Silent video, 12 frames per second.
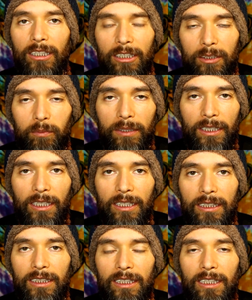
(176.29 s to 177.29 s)
is
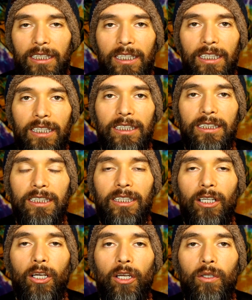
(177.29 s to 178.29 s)
because it is the
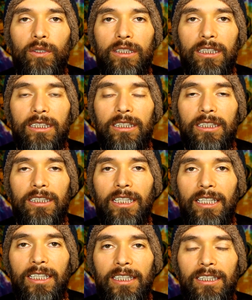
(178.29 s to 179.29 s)
closest
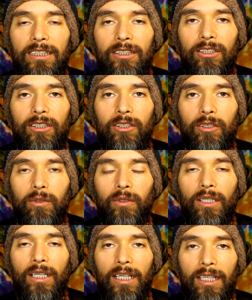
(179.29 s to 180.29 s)
thing
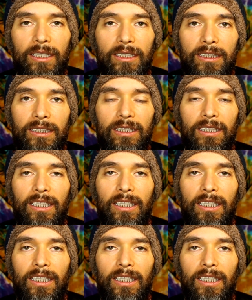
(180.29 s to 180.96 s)
to us.